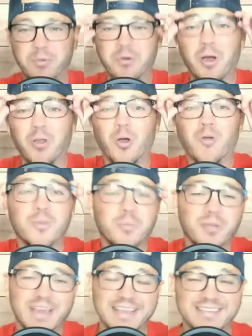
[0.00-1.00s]
We were all over the
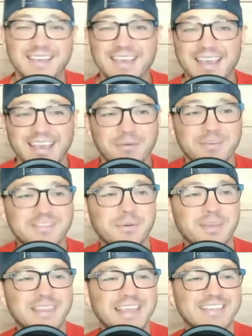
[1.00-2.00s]
place with some
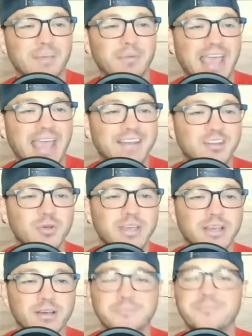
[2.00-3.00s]
of the things that we had to do here.